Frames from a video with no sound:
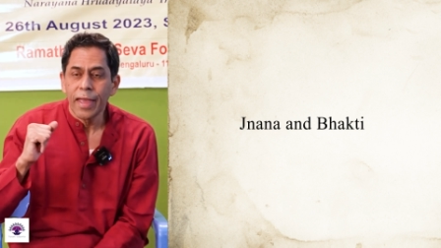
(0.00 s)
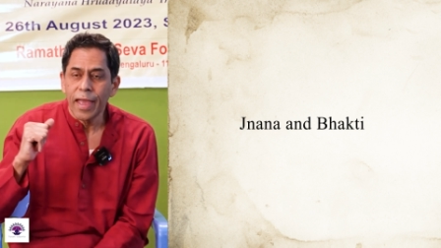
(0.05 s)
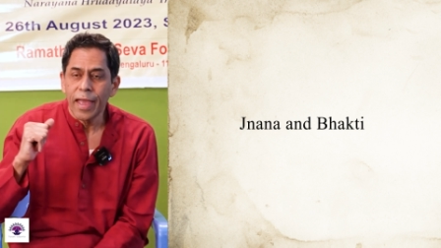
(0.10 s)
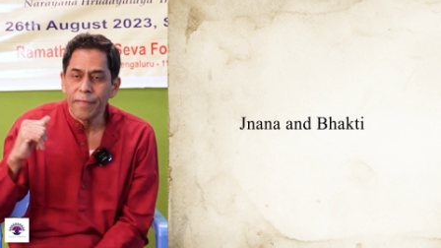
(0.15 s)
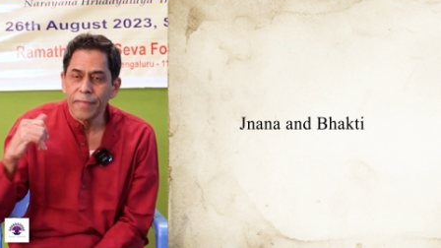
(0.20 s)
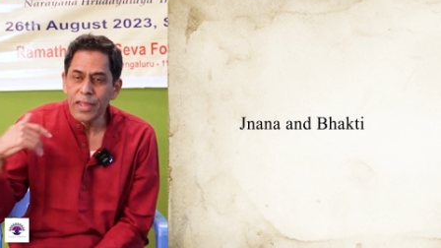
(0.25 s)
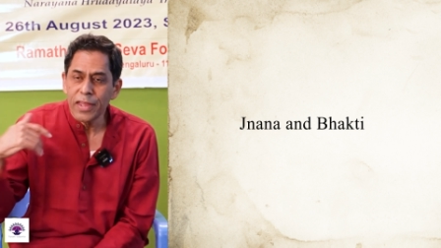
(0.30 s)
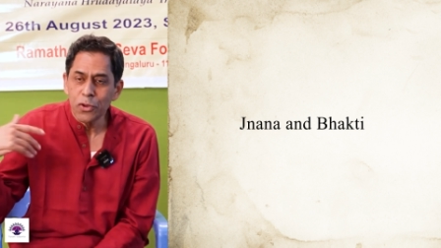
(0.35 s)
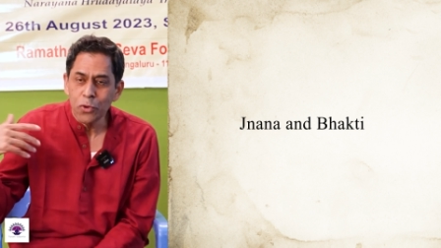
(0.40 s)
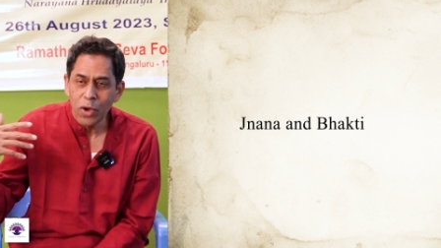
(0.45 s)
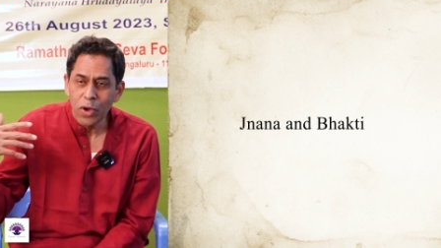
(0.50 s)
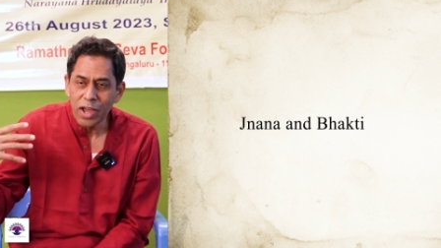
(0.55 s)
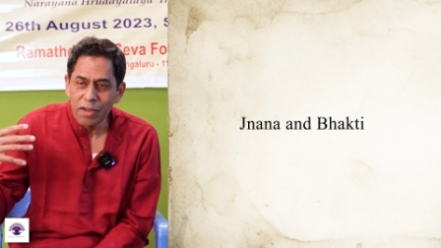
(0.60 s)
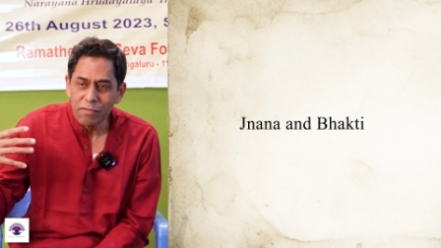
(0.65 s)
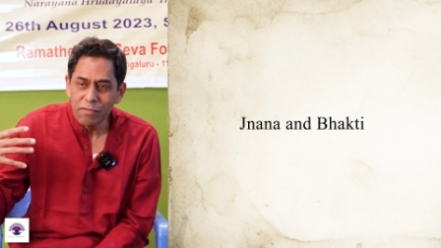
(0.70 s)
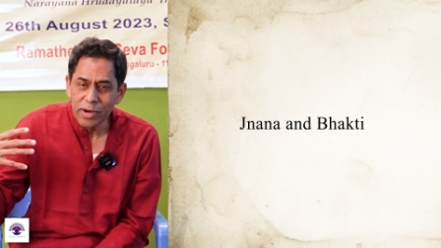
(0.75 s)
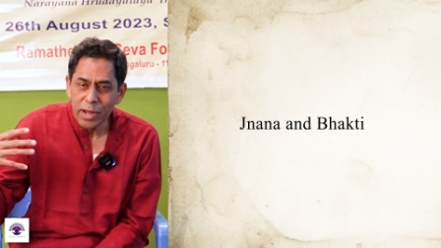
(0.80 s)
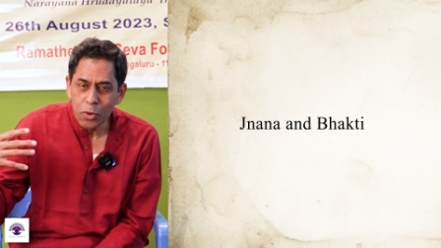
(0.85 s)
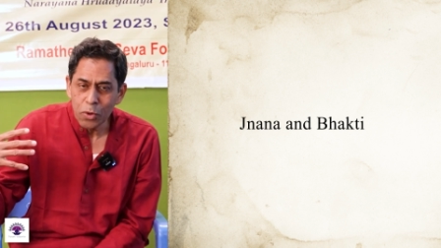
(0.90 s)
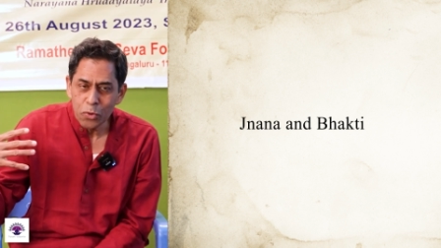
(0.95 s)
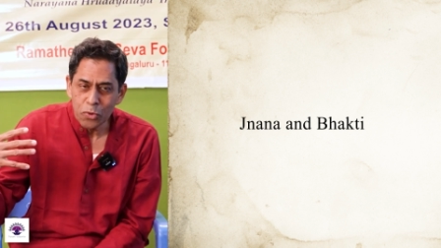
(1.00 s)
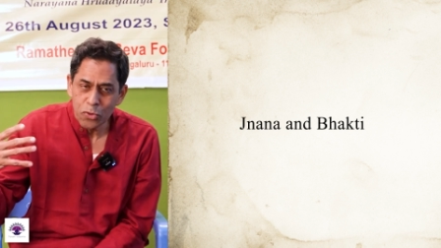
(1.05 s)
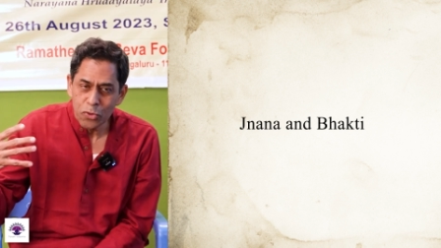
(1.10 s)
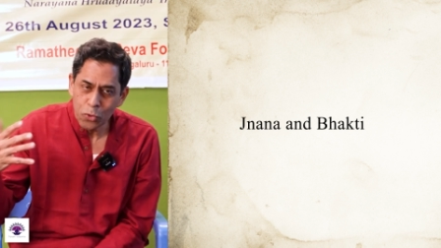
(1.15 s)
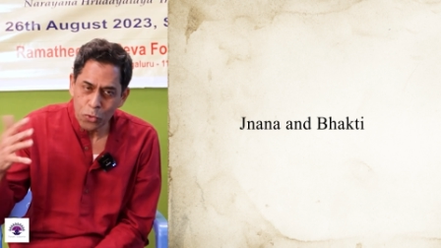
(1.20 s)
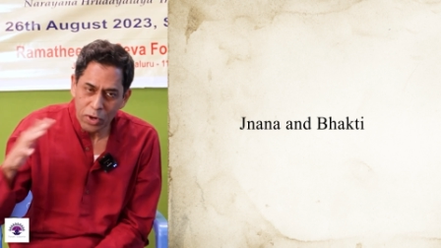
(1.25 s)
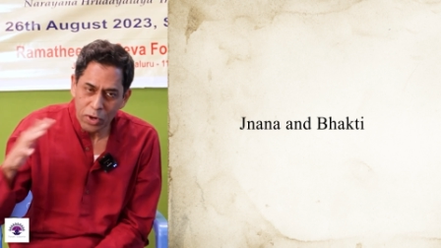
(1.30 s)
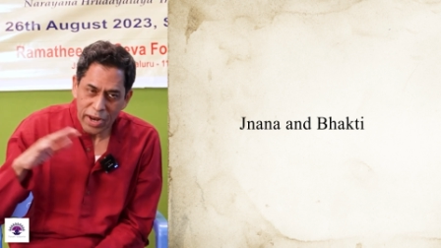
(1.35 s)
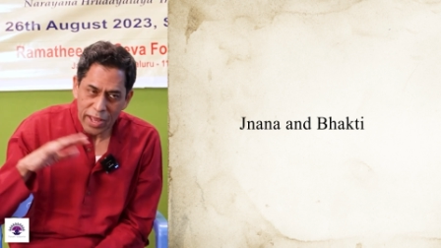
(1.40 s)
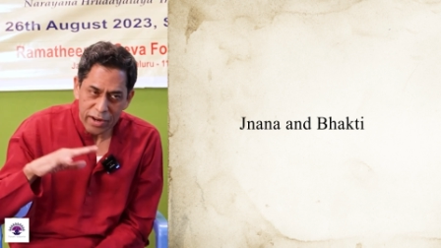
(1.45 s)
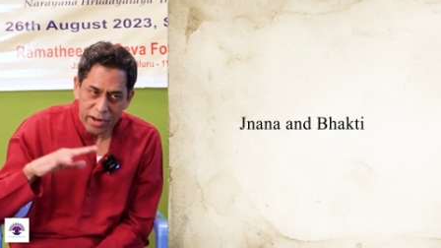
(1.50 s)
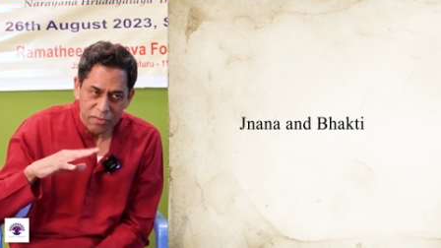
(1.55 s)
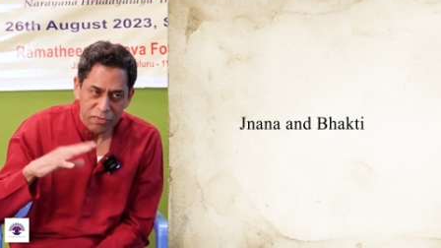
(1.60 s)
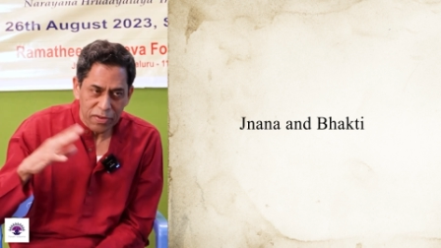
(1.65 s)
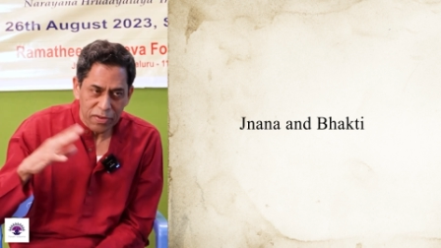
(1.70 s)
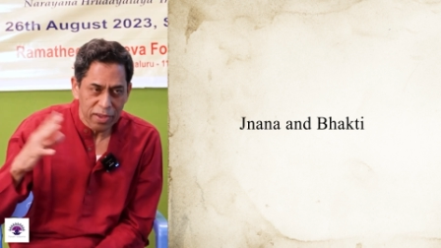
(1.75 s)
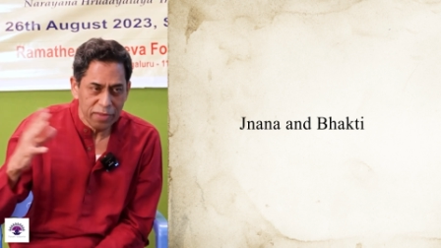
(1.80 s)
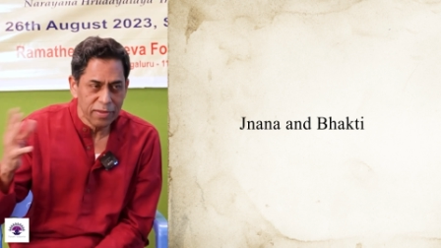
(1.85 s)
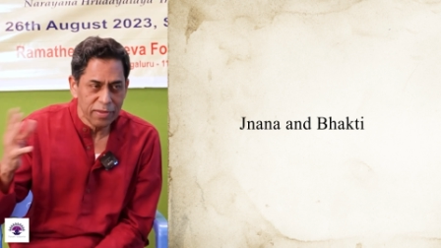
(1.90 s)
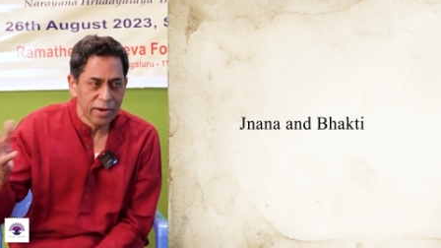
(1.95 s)
And then you have doubts, you
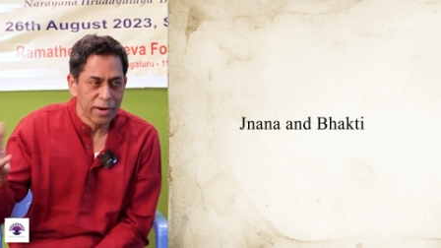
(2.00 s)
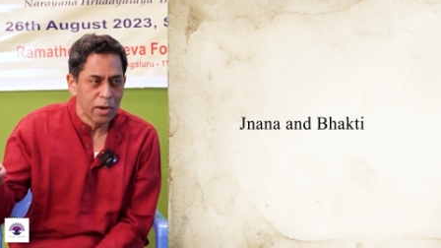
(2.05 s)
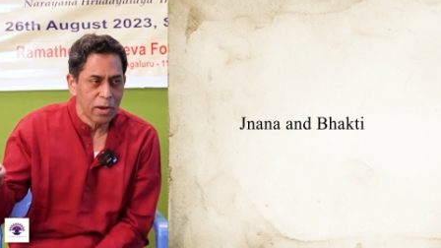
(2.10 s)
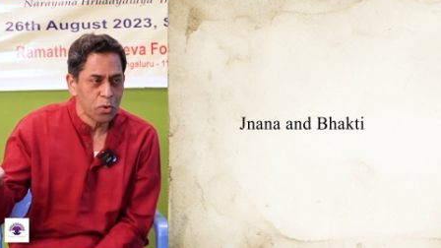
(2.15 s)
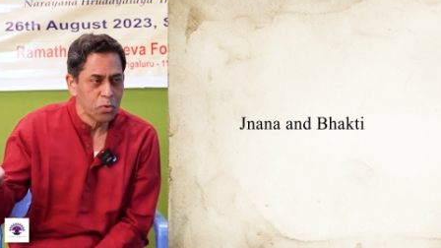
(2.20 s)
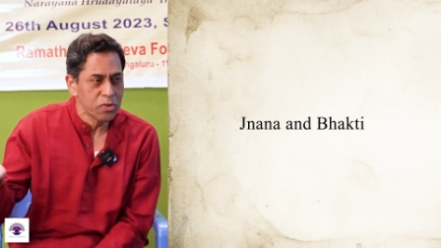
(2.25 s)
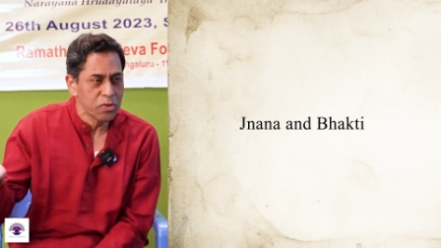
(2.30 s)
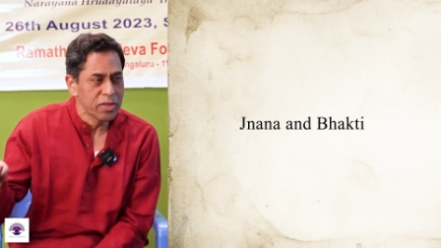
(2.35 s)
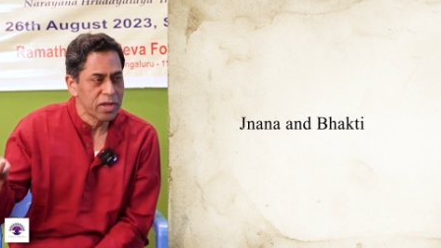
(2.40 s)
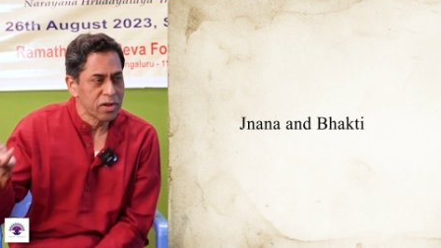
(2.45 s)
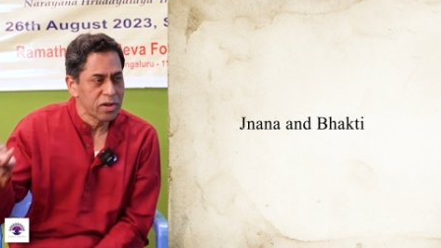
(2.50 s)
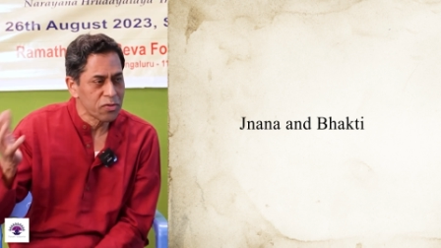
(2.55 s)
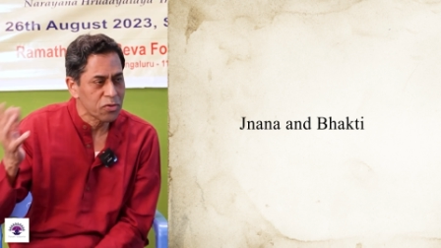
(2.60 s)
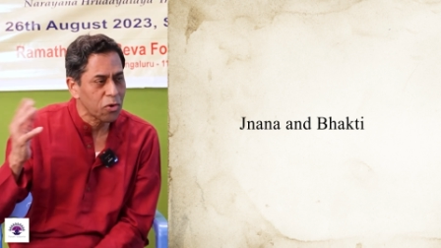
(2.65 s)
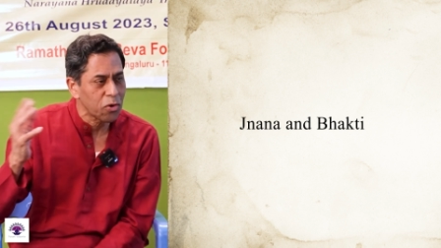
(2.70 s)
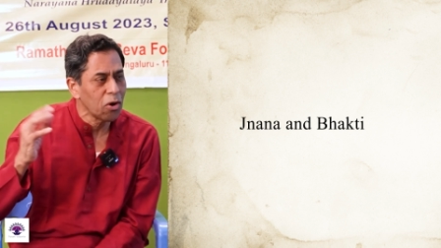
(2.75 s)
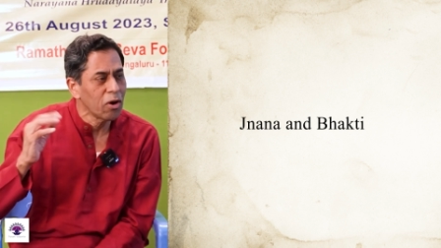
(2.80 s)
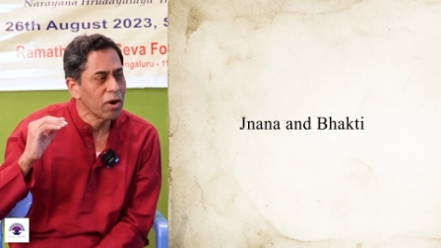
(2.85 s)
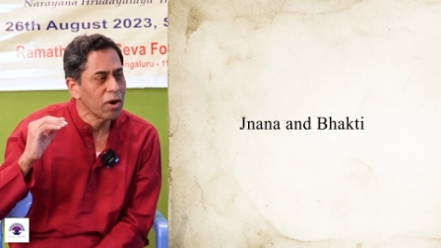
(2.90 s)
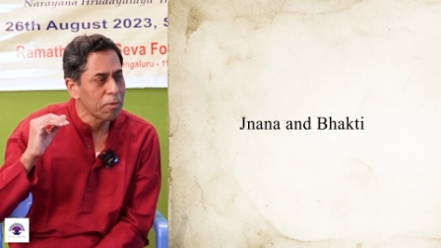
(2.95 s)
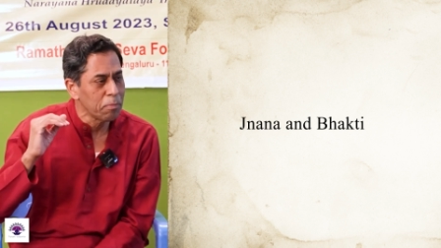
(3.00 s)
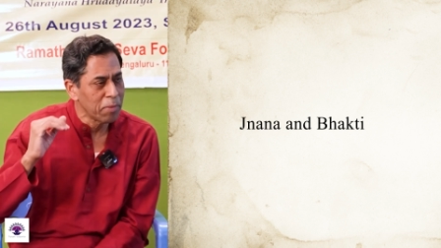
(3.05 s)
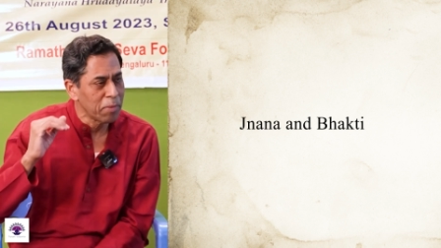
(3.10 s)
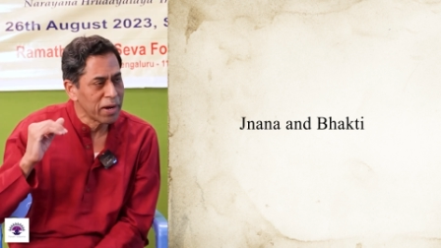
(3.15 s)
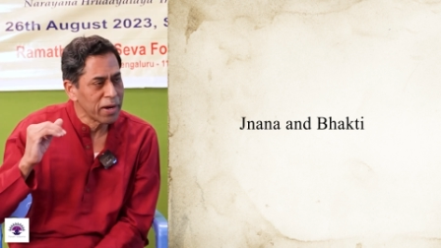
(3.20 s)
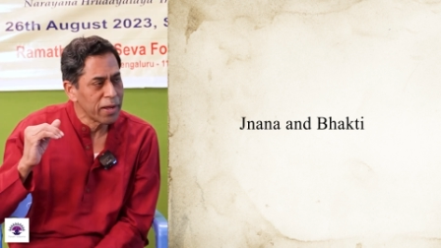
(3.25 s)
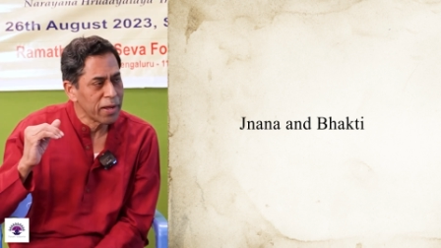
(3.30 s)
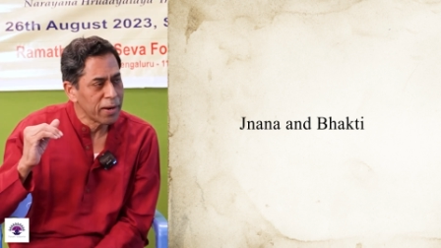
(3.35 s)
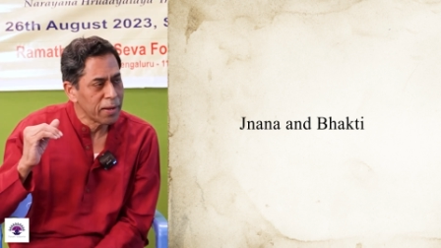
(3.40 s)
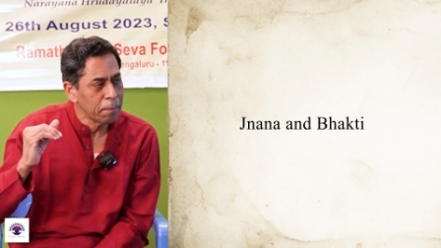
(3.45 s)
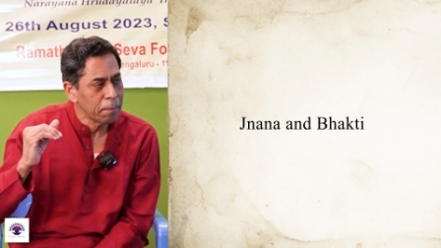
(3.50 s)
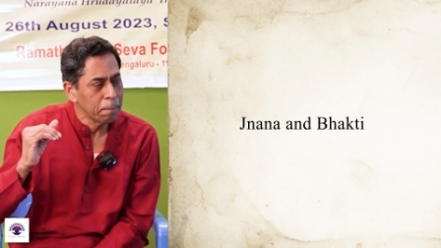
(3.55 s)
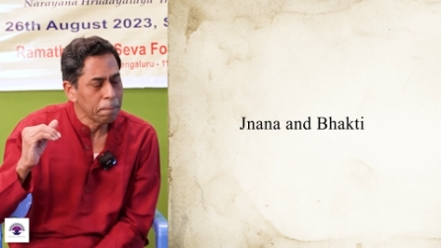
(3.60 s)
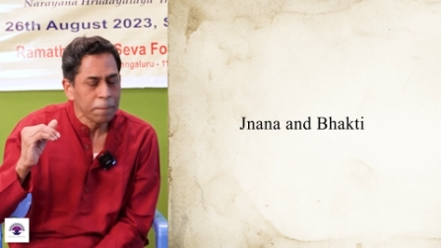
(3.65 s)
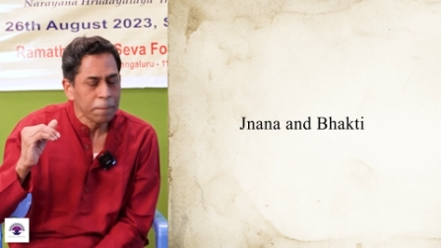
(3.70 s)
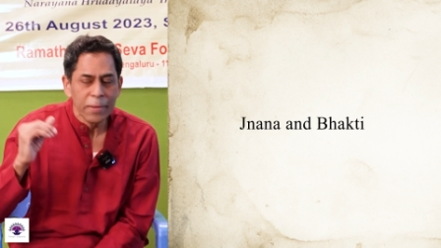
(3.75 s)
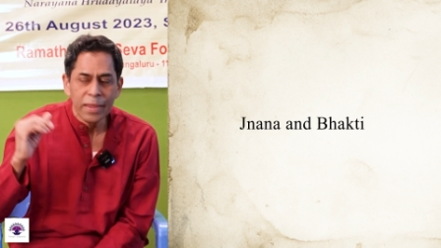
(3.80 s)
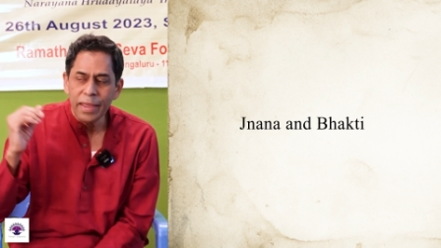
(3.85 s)
clarify the doubts, that is called Mananam.